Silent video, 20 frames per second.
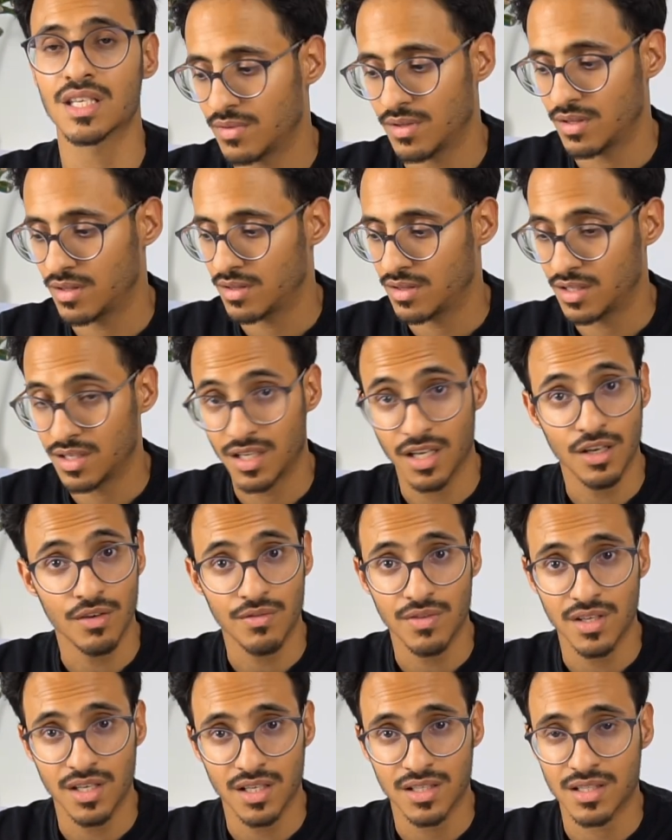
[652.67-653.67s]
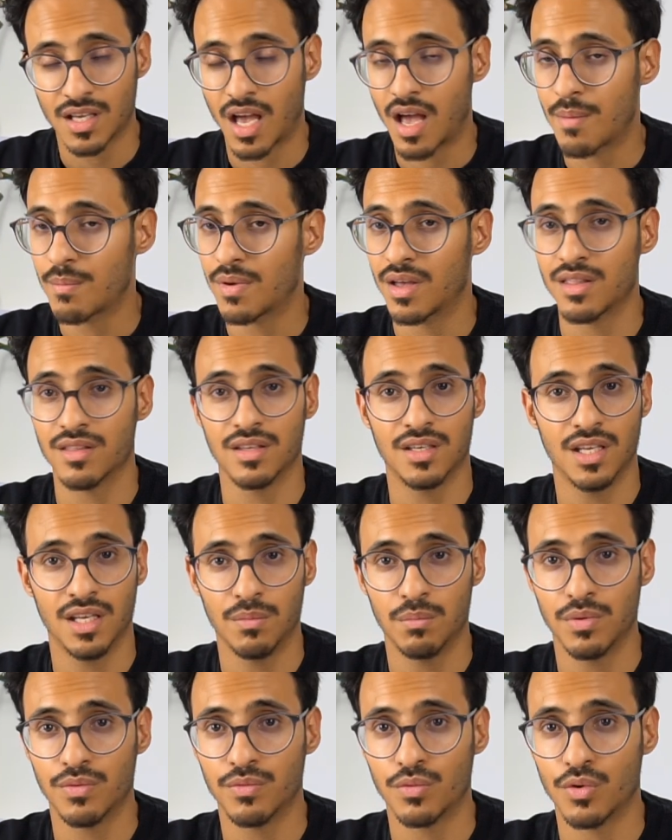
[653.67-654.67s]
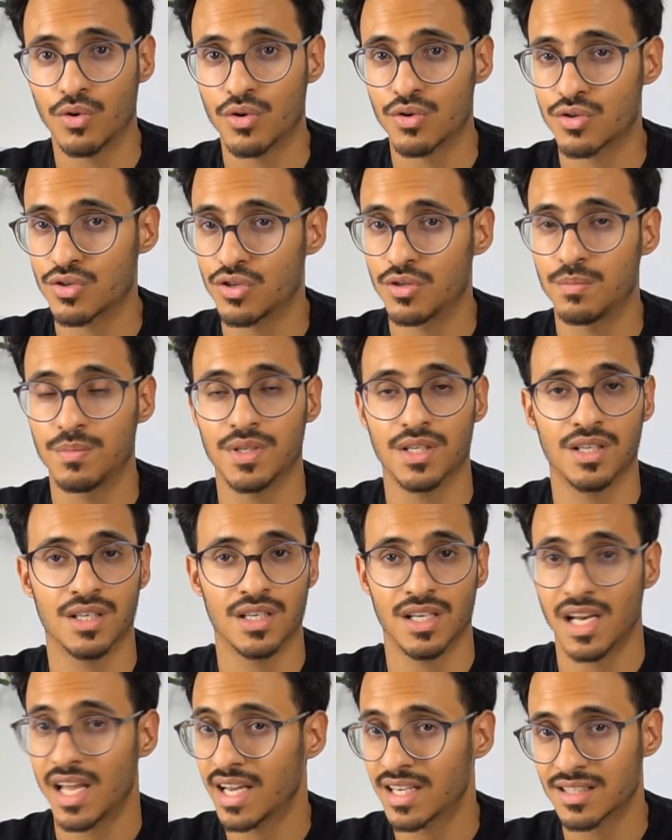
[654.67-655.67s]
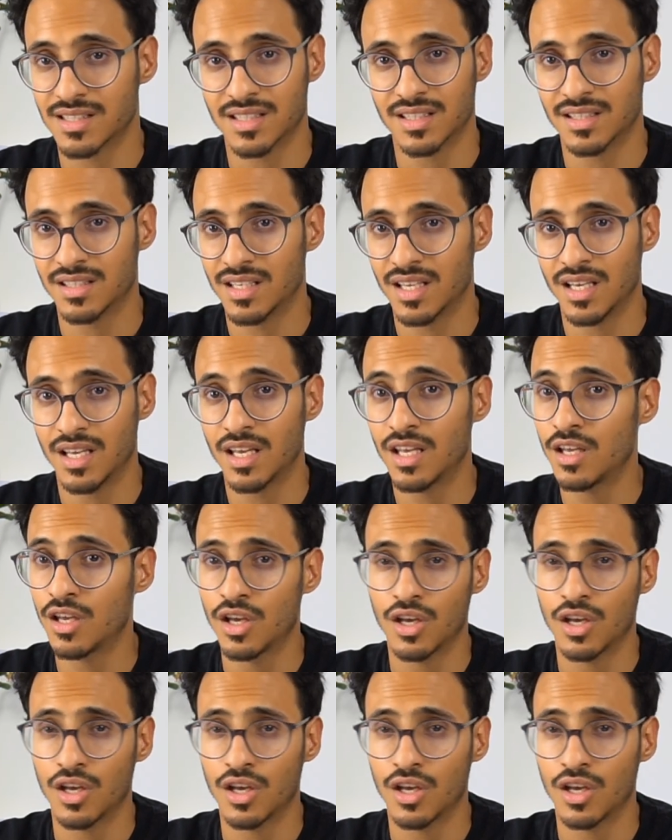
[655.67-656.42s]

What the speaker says: The day of the exam and the day before should be a relaxing day.